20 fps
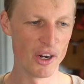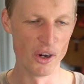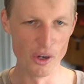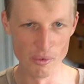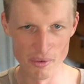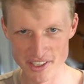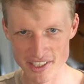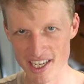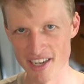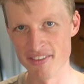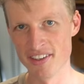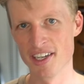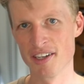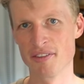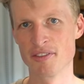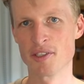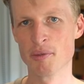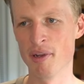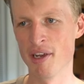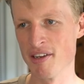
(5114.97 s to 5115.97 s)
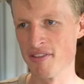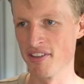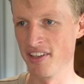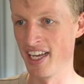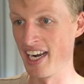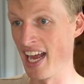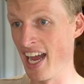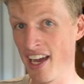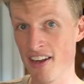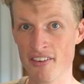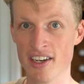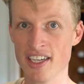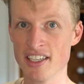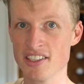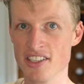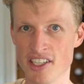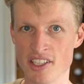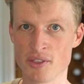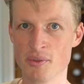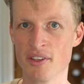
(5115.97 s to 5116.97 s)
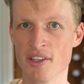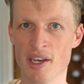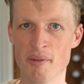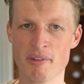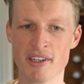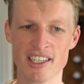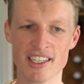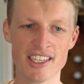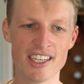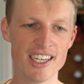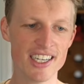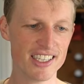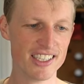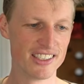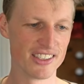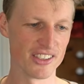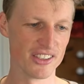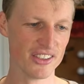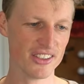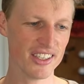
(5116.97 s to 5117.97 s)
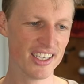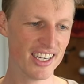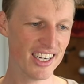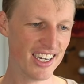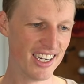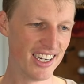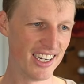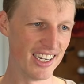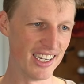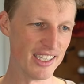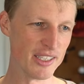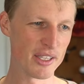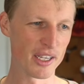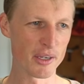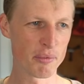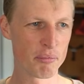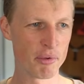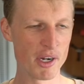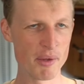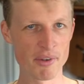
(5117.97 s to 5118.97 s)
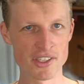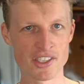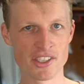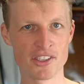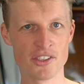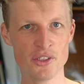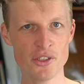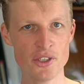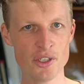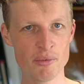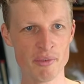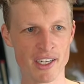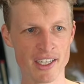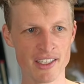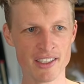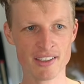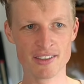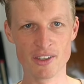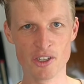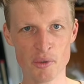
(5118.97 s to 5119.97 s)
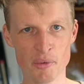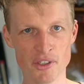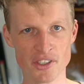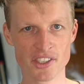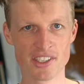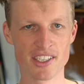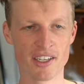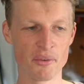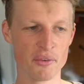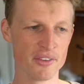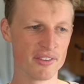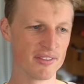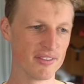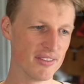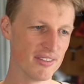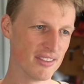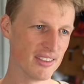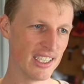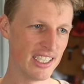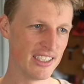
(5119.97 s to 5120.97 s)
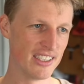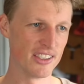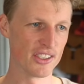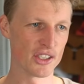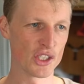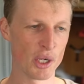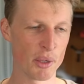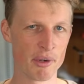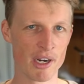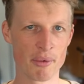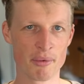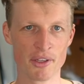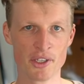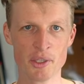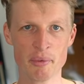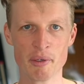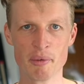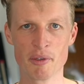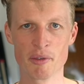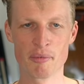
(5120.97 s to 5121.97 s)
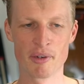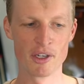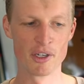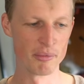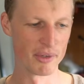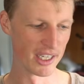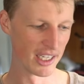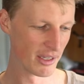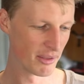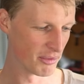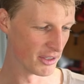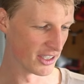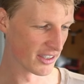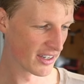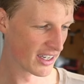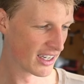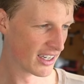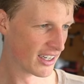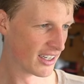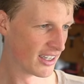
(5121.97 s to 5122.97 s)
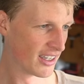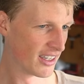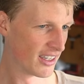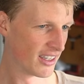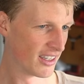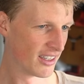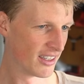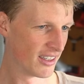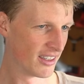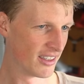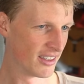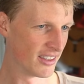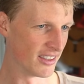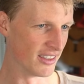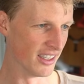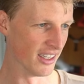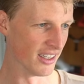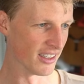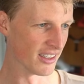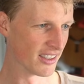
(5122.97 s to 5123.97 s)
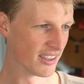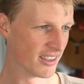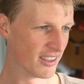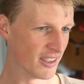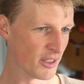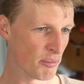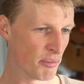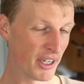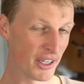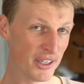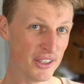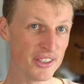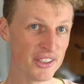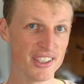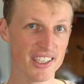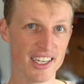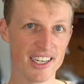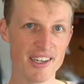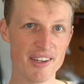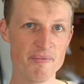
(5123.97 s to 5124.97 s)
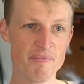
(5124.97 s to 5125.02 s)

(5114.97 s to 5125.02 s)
Almost have enough to pay for that outright just with that money. So it's like pretty much just YouTube money, almost. I would need to just top it up a little bit with my own money, but yeah, it's pretty cool.